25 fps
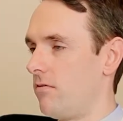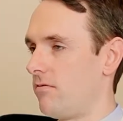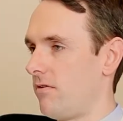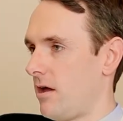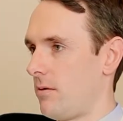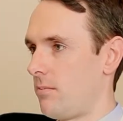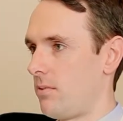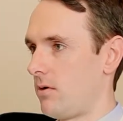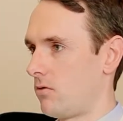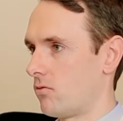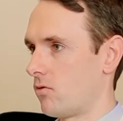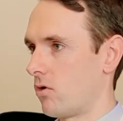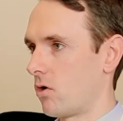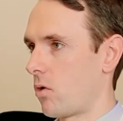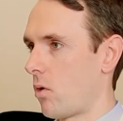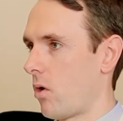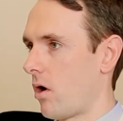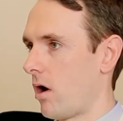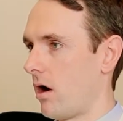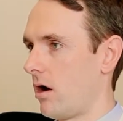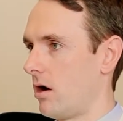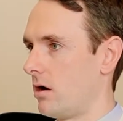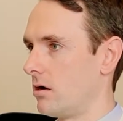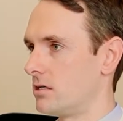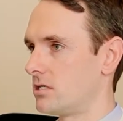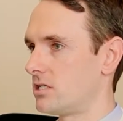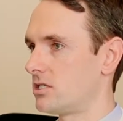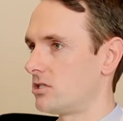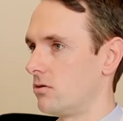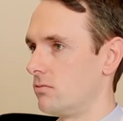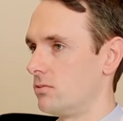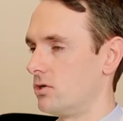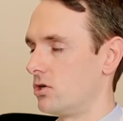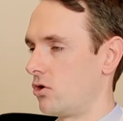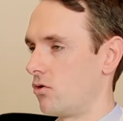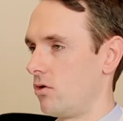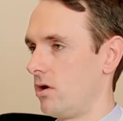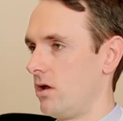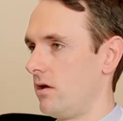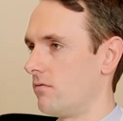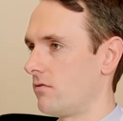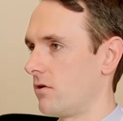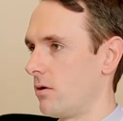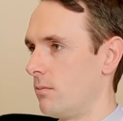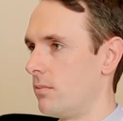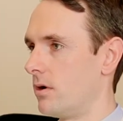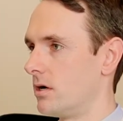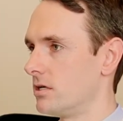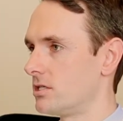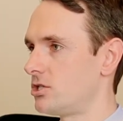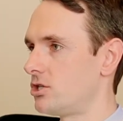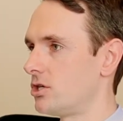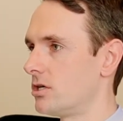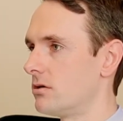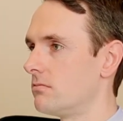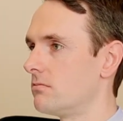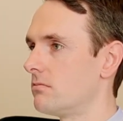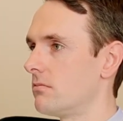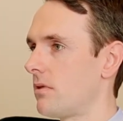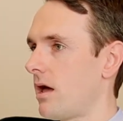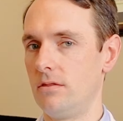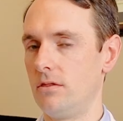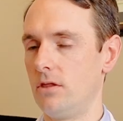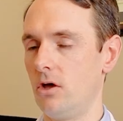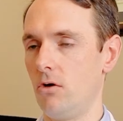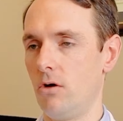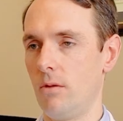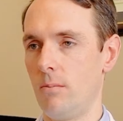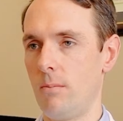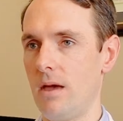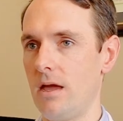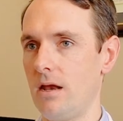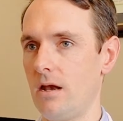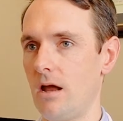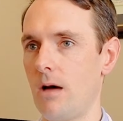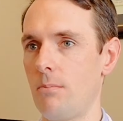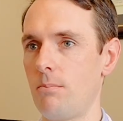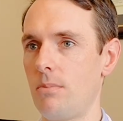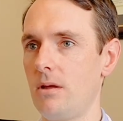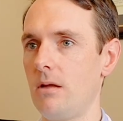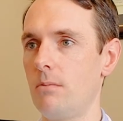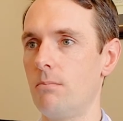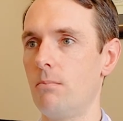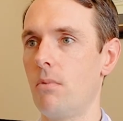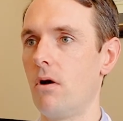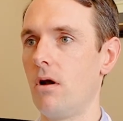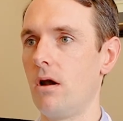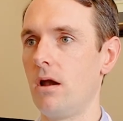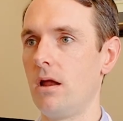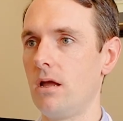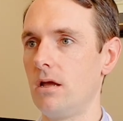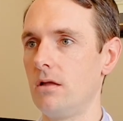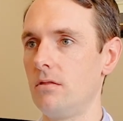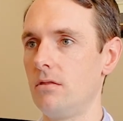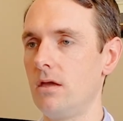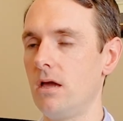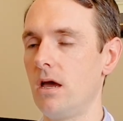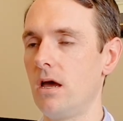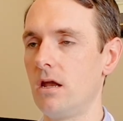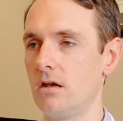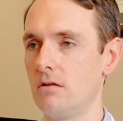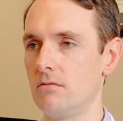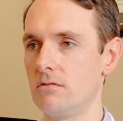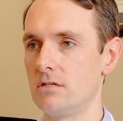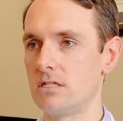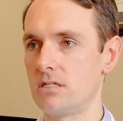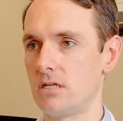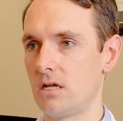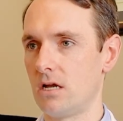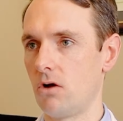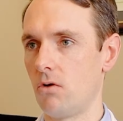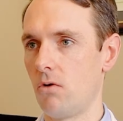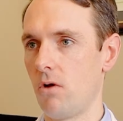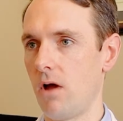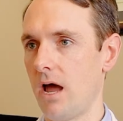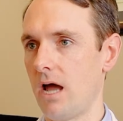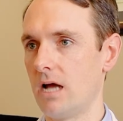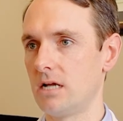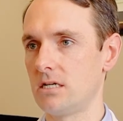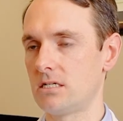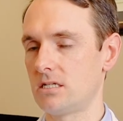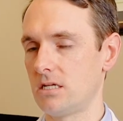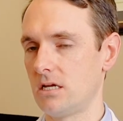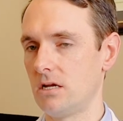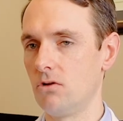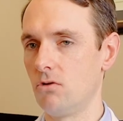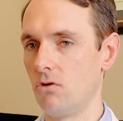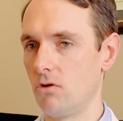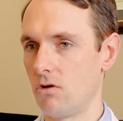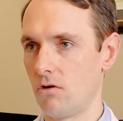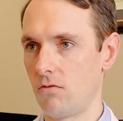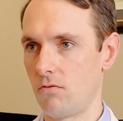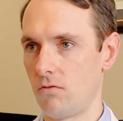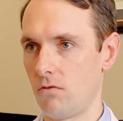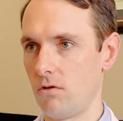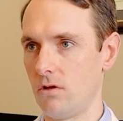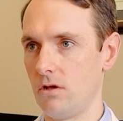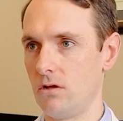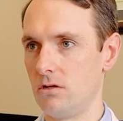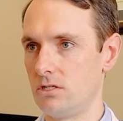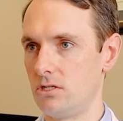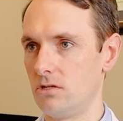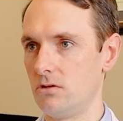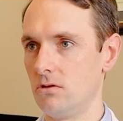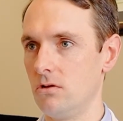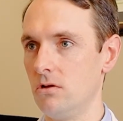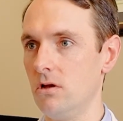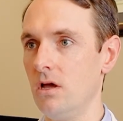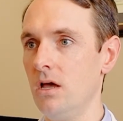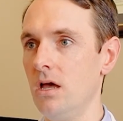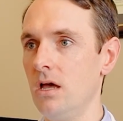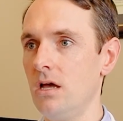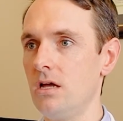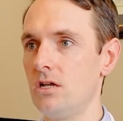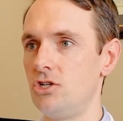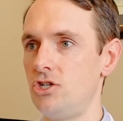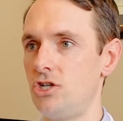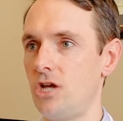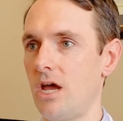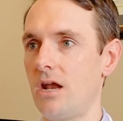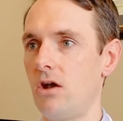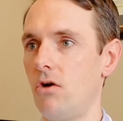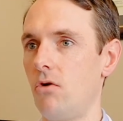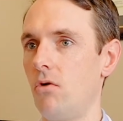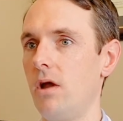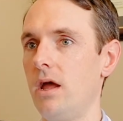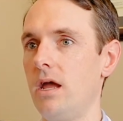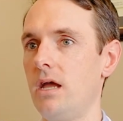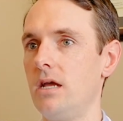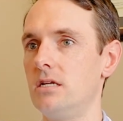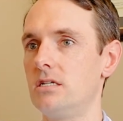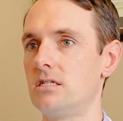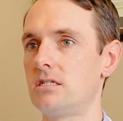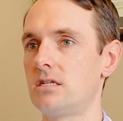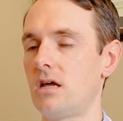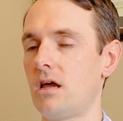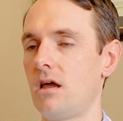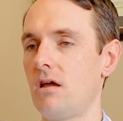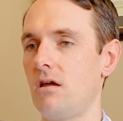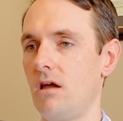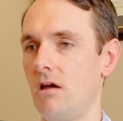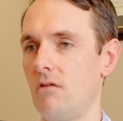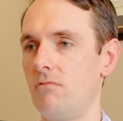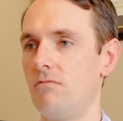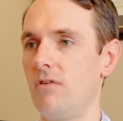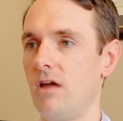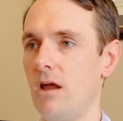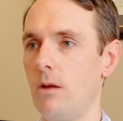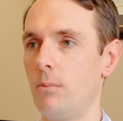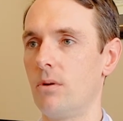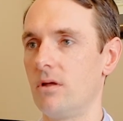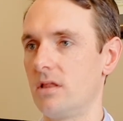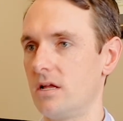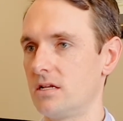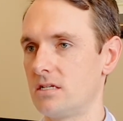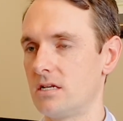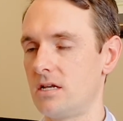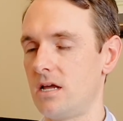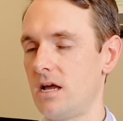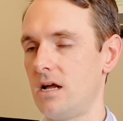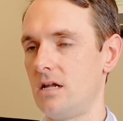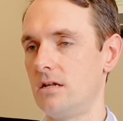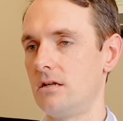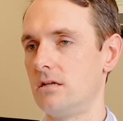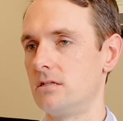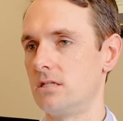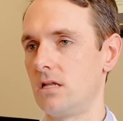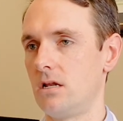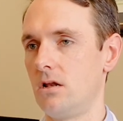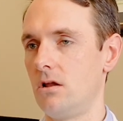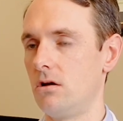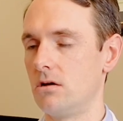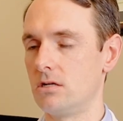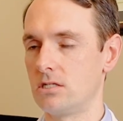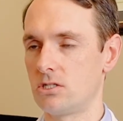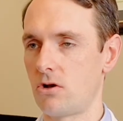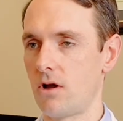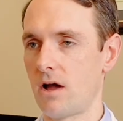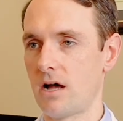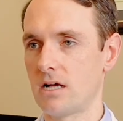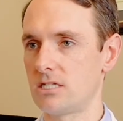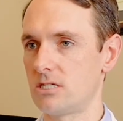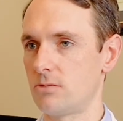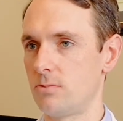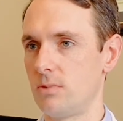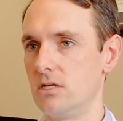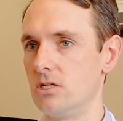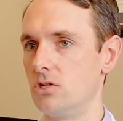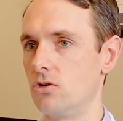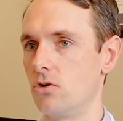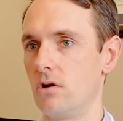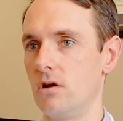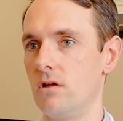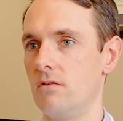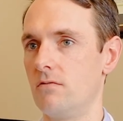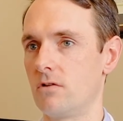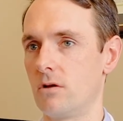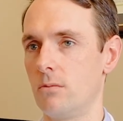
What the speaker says: vaping requires some degree of combustion, though it may not be burning the end of a cigarette. In order for you to generate a vapor that's inhaled into the lungs, there has to be a degree of